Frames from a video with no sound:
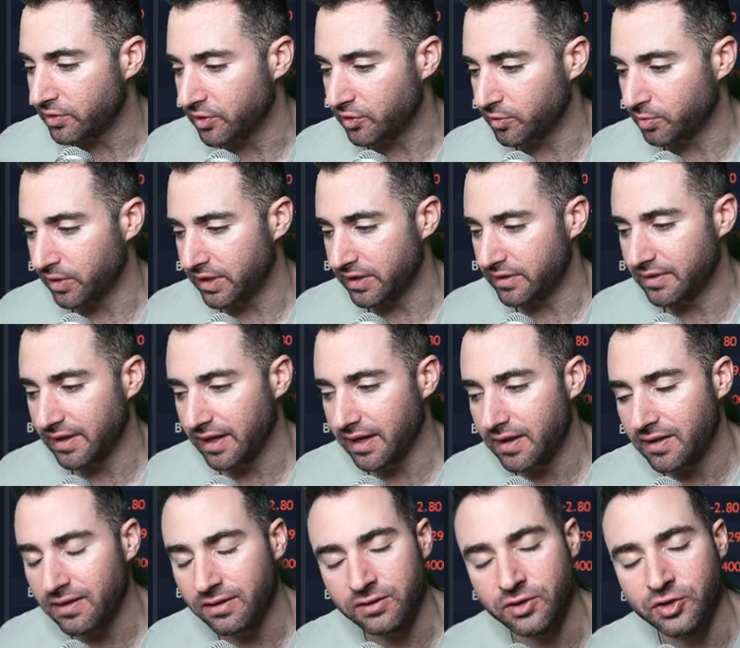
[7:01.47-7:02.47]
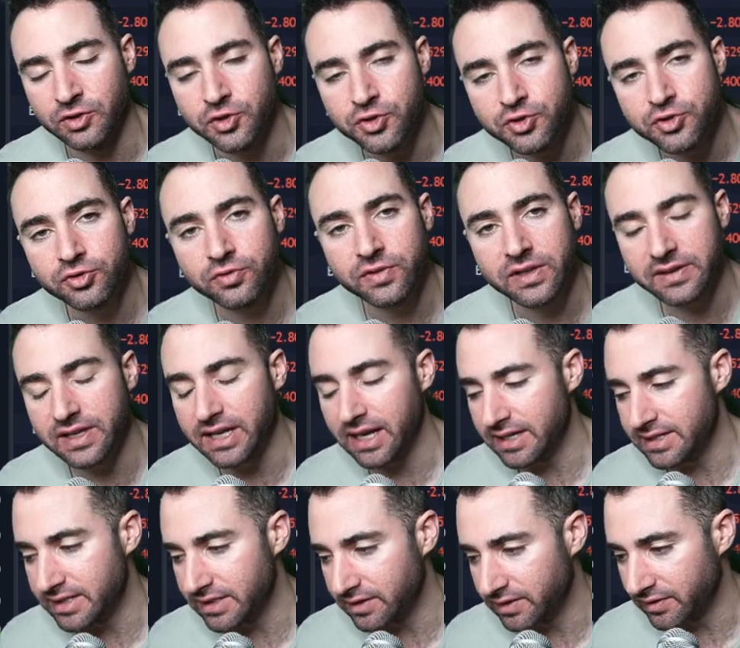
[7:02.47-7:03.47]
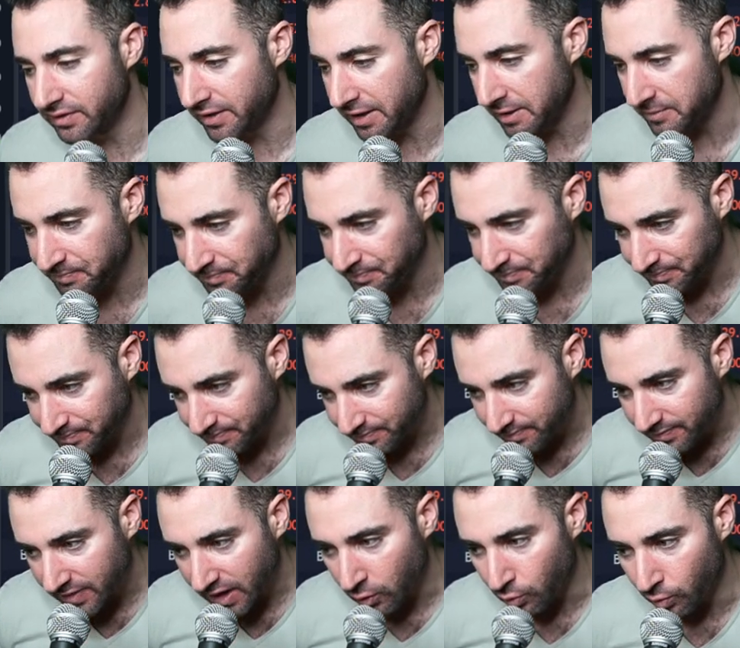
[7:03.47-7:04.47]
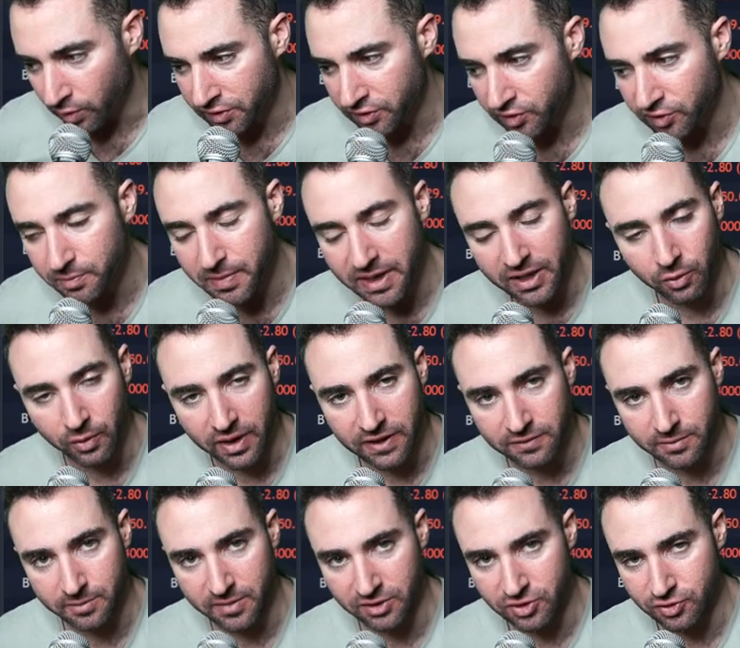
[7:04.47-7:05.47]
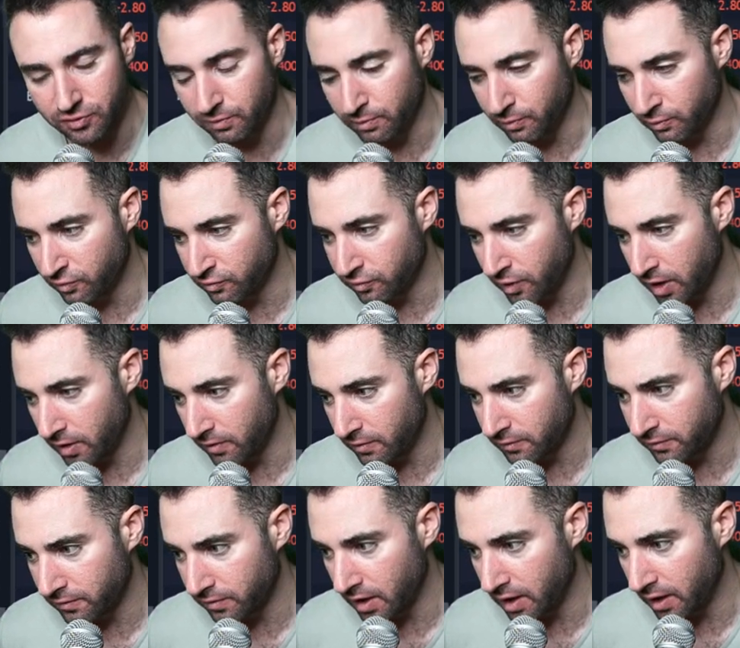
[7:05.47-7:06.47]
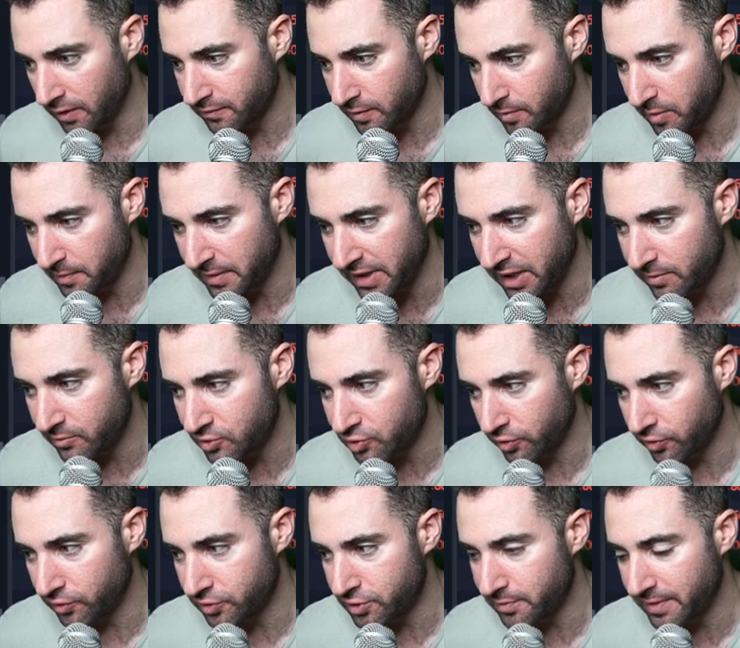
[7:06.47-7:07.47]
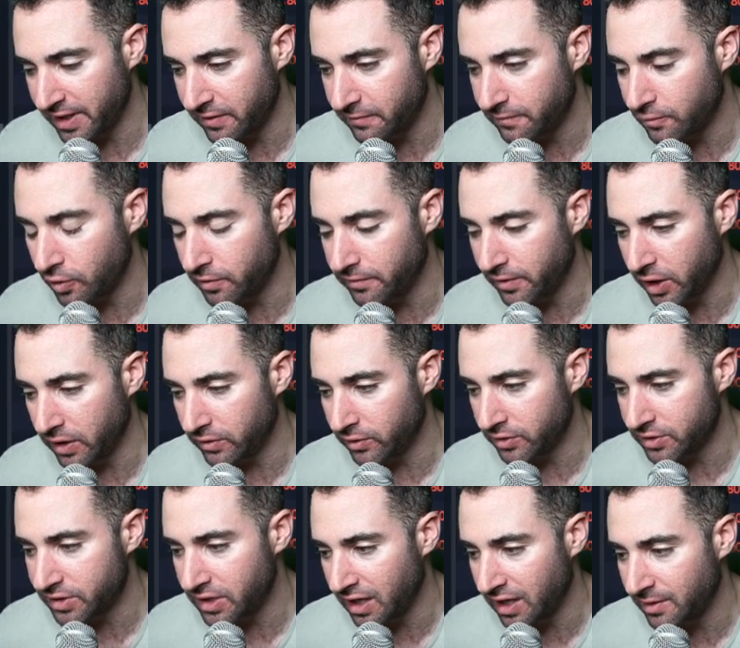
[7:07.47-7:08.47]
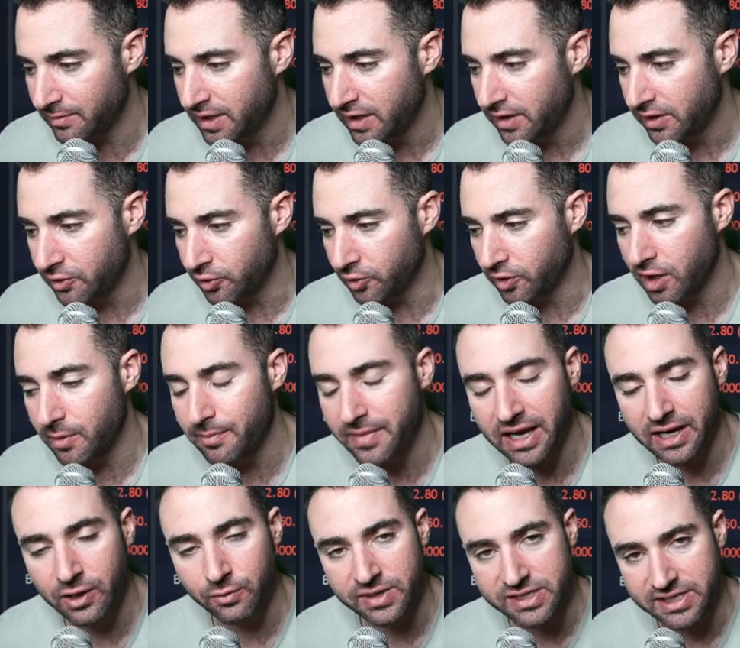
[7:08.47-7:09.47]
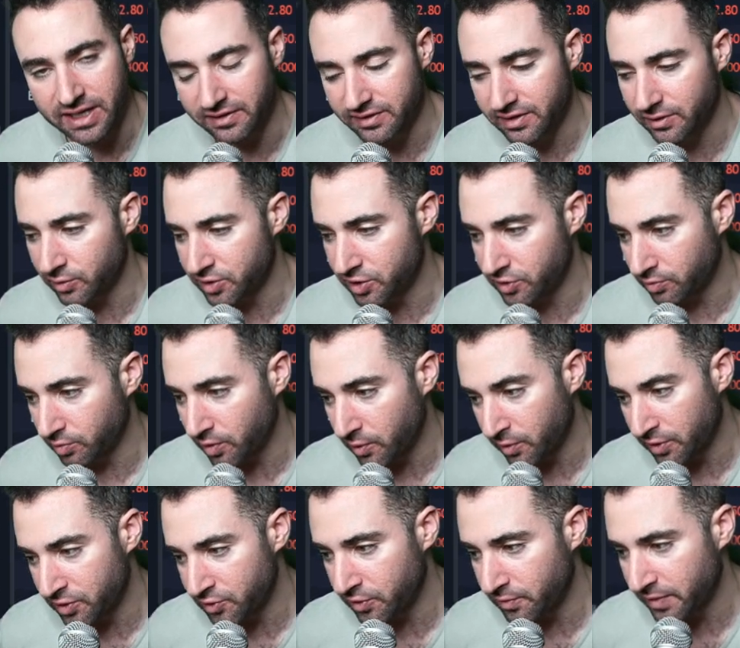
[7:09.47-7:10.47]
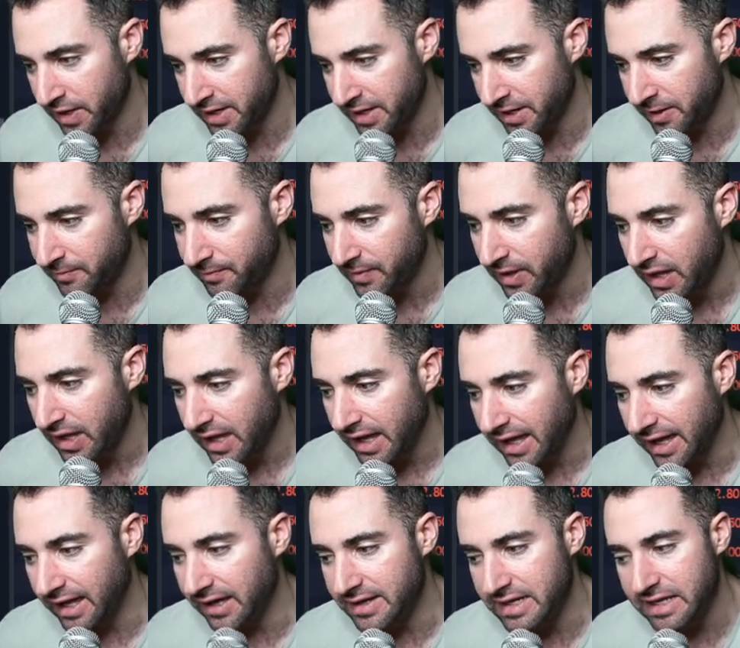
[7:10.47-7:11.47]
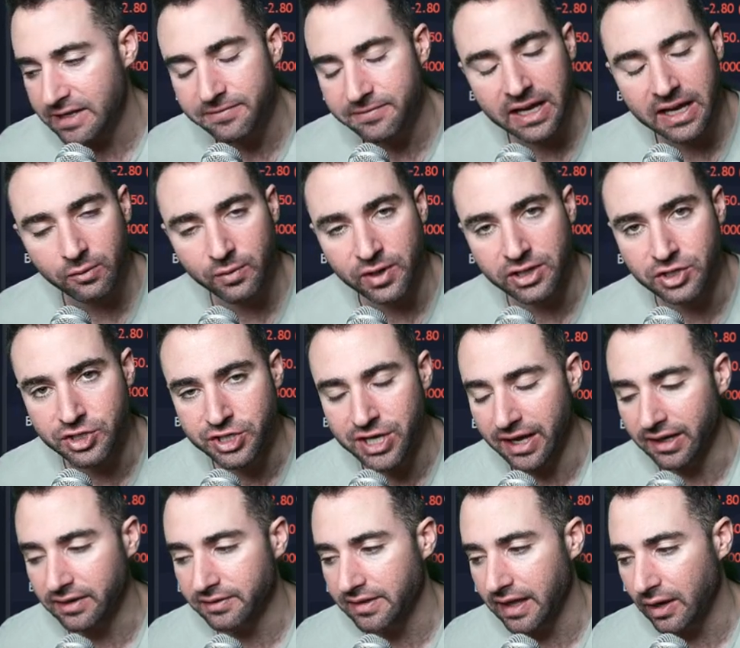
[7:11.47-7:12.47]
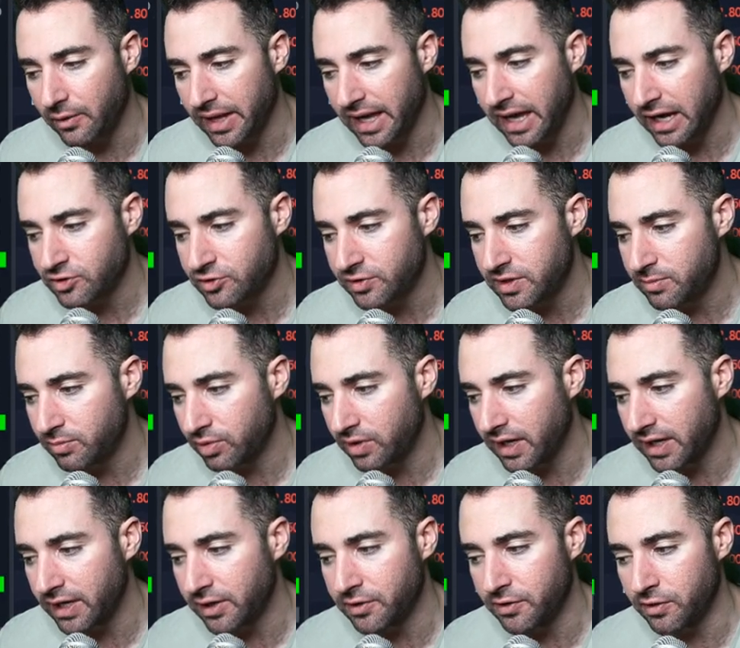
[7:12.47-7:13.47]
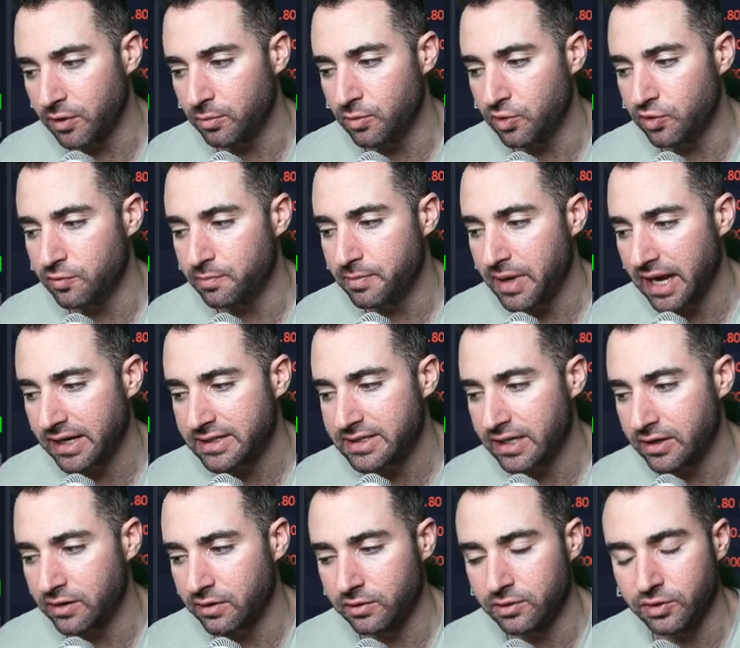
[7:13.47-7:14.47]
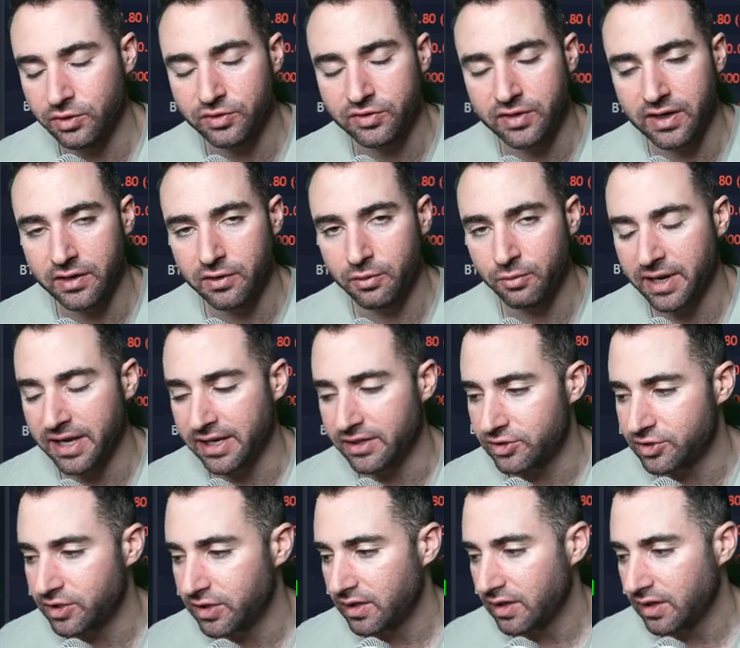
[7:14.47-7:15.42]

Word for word: explains that usually the idea is that once you've been away from the medium Trollinger band for a very long time, you'll come back and retest it, which is what we're doing right now. And if that rejects, that would actually imply another move back down to the low side of the range.